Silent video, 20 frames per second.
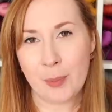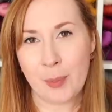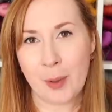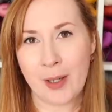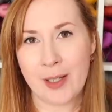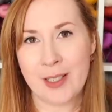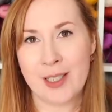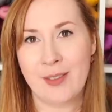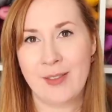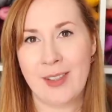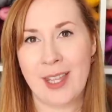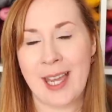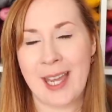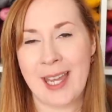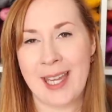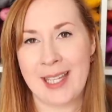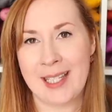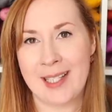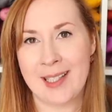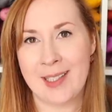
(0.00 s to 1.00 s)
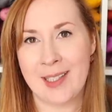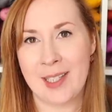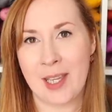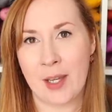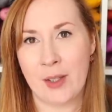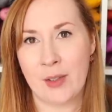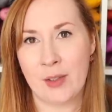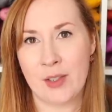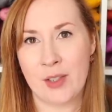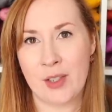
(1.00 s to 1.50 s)
Part of that is
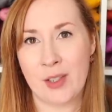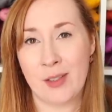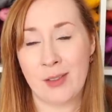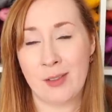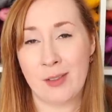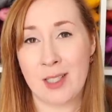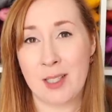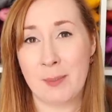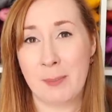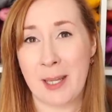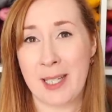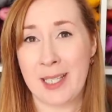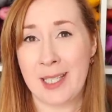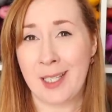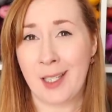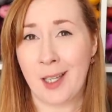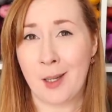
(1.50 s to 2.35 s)
down to spending